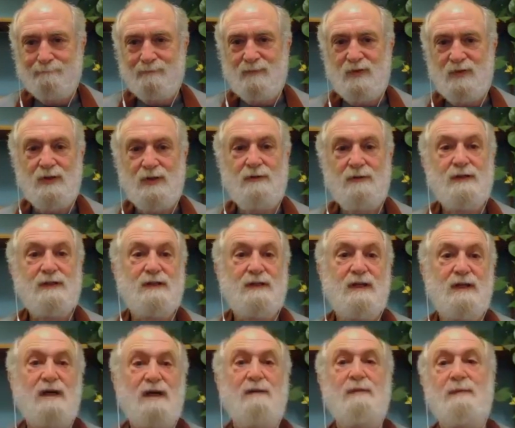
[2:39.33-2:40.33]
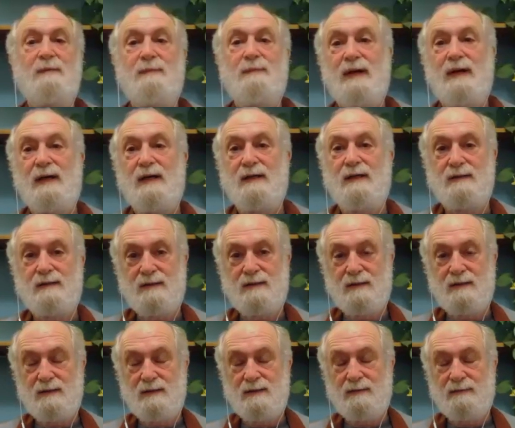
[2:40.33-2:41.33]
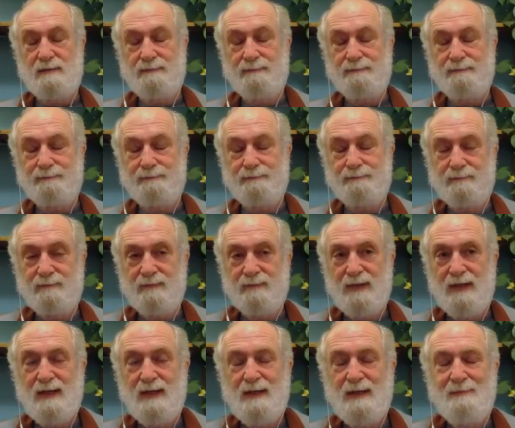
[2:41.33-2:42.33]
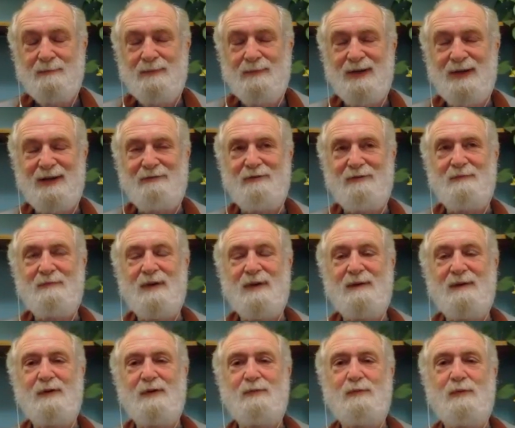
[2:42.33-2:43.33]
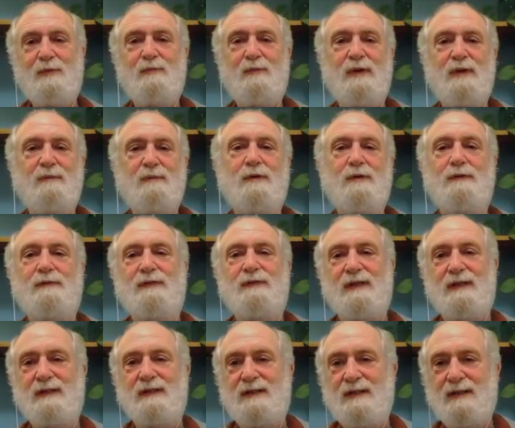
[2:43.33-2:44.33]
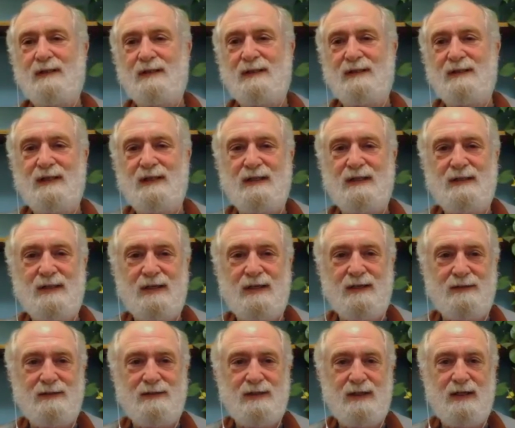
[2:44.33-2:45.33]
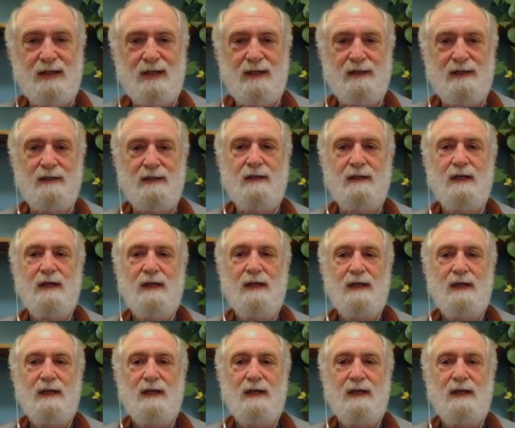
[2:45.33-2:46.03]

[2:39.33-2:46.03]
So his time had passed. But I remembered when we moved into the Zen Center together,